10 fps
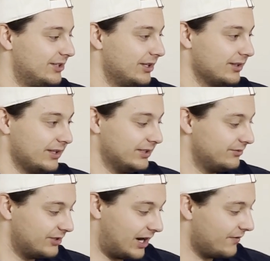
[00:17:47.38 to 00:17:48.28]
like
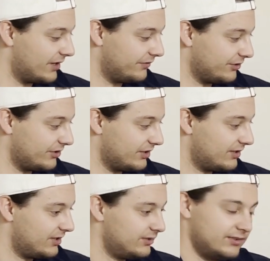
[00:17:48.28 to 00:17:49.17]
dive headfirst into
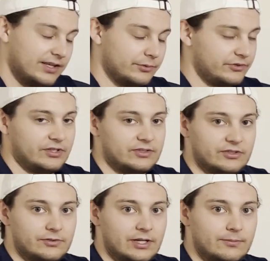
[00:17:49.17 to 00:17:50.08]
this, they were
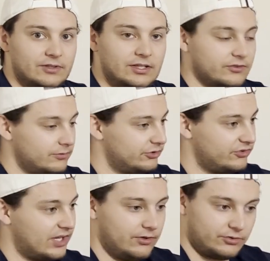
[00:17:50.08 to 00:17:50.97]
62 games in, so I
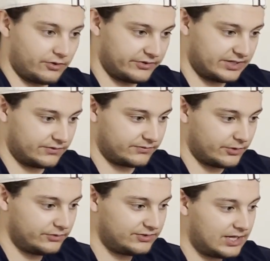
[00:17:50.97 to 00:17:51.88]
just entered all the data from
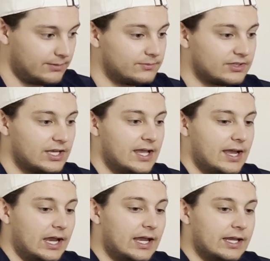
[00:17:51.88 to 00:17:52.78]
those games
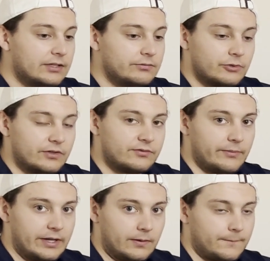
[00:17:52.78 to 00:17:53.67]
and went from
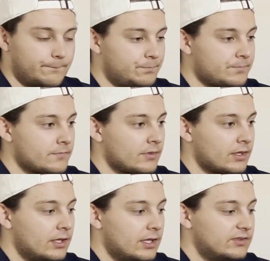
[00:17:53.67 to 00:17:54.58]
there.
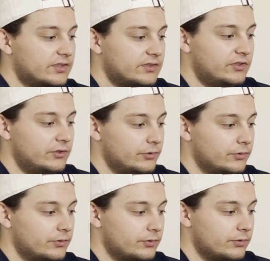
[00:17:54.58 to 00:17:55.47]
62
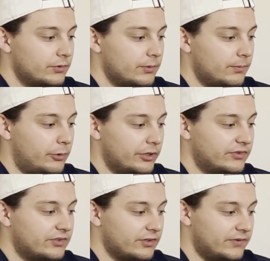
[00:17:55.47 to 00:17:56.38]

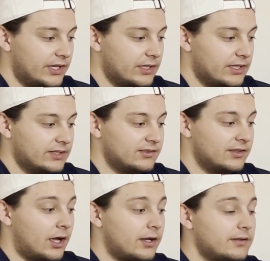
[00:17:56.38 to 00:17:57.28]
points of data is
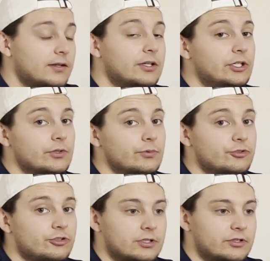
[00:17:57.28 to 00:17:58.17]
not
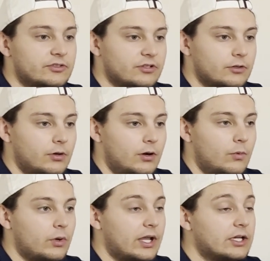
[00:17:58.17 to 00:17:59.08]
huge. So
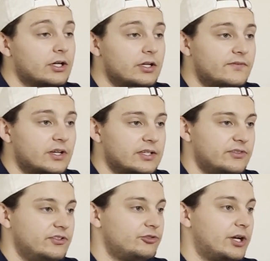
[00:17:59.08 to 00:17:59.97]
what I could have done
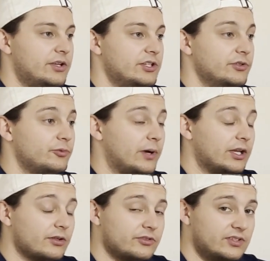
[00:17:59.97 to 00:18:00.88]
is tried to use
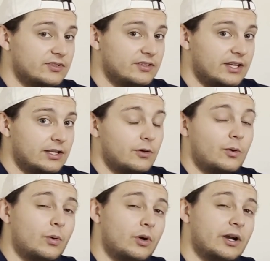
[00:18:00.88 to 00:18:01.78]
regular season data,
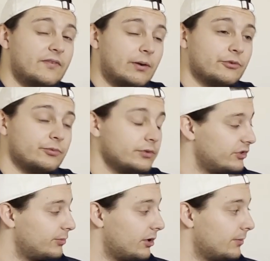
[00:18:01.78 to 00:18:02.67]
or if I was really
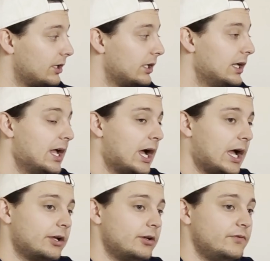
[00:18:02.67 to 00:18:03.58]
smart it,
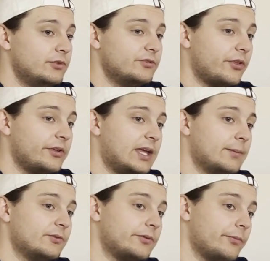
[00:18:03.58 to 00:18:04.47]
I could have used all the
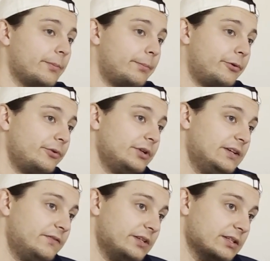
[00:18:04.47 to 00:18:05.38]
games from the
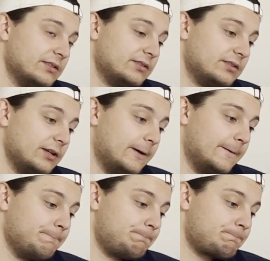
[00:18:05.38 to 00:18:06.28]
previous
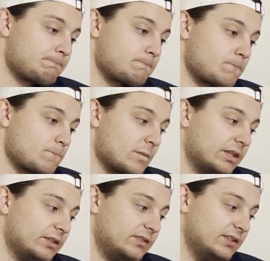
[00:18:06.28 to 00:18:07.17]

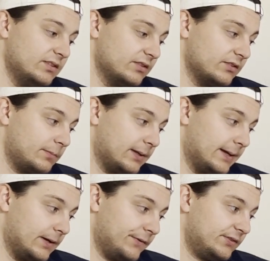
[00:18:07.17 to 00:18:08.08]
season's
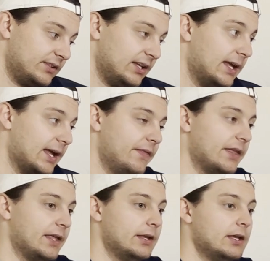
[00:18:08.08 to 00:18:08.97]
playoffs, and
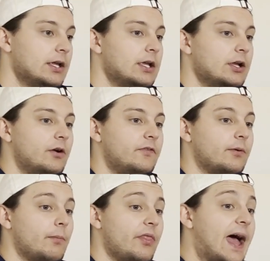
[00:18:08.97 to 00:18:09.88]
then
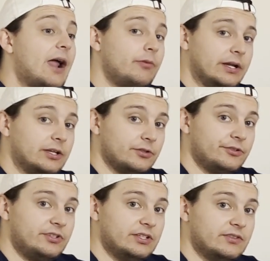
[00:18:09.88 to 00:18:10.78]
from that regular
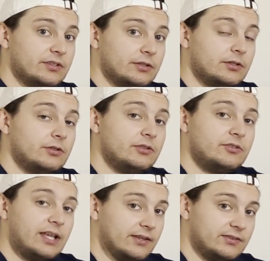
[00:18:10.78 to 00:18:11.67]
season
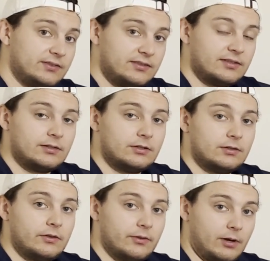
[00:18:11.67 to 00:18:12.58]
test
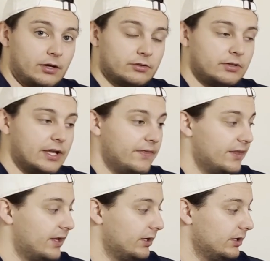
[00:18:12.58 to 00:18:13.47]
the model, and
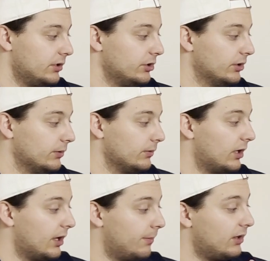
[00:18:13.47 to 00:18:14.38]
then
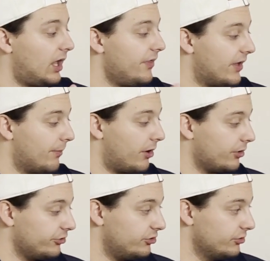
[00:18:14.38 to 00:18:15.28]
apply that
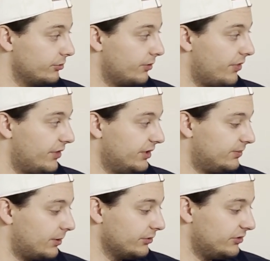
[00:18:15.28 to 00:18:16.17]
model to this
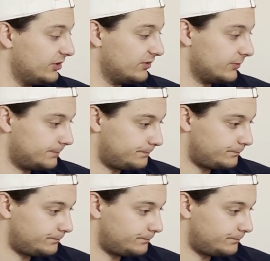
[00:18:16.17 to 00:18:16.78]
postseason,